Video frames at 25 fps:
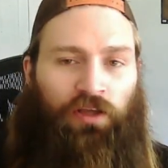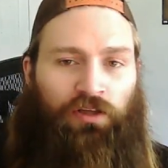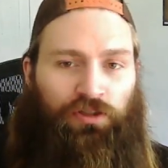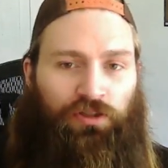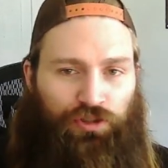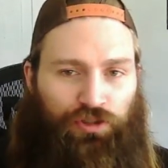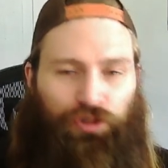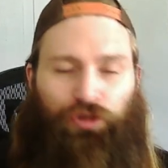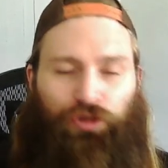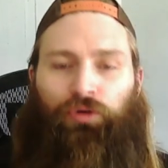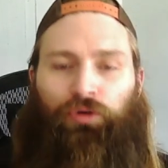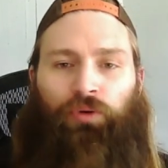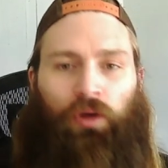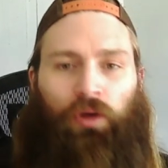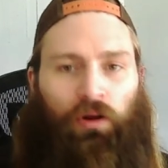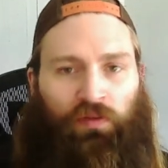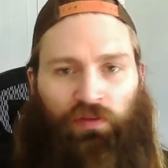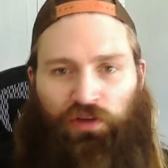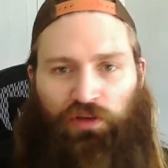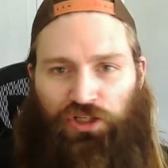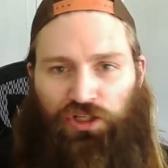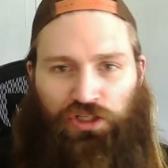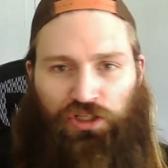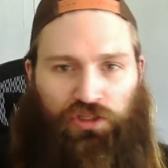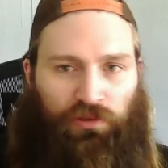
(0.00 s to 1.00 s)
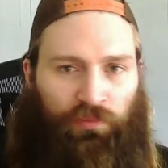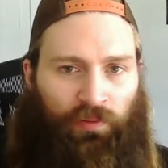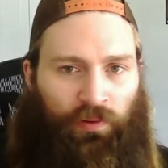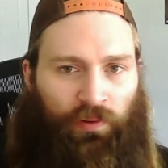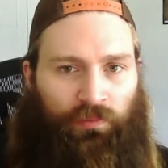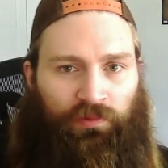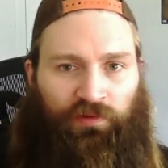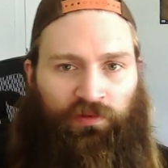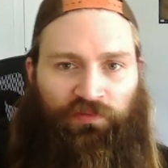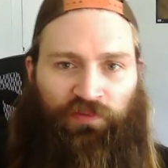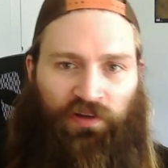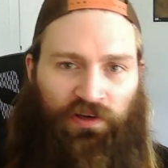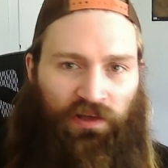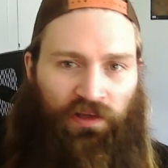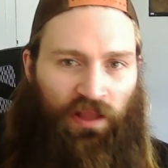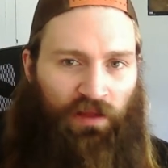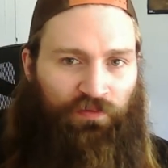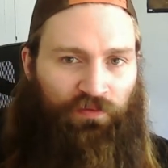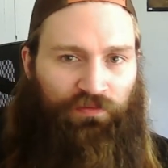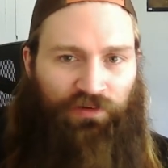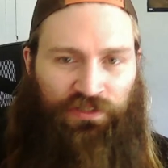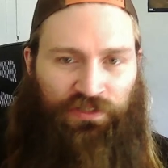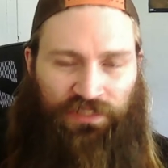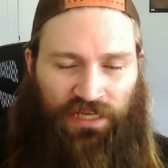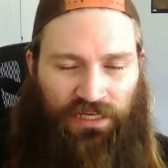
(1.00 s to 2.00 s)
Two, I don't think she's going to be able to defend
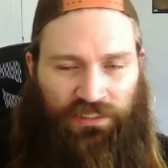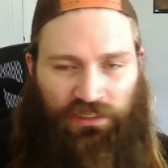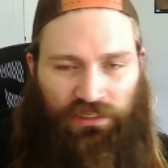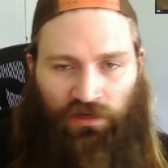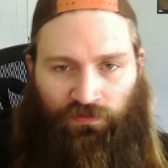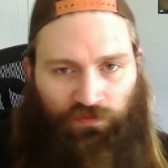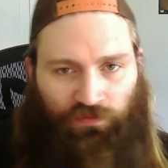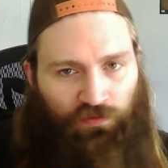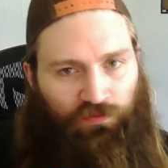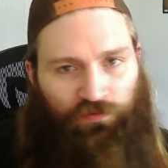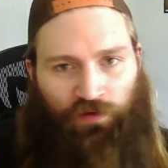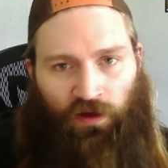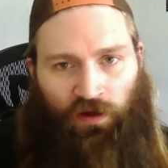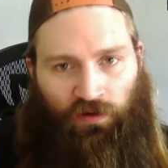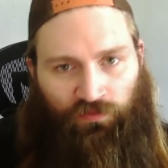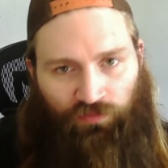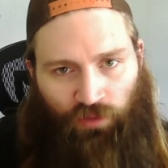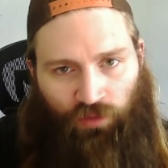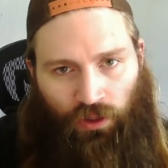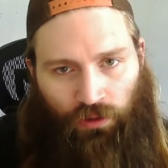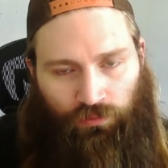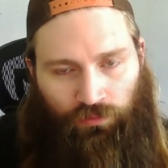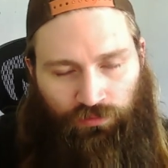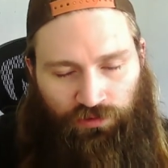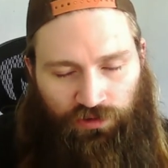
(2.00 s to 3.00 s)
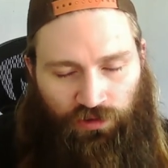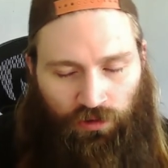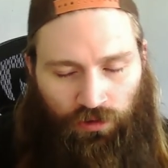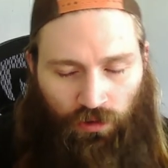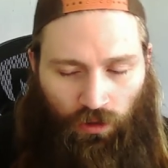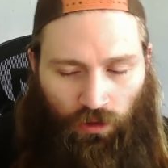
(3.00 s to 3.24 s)
every takedown for five rounds.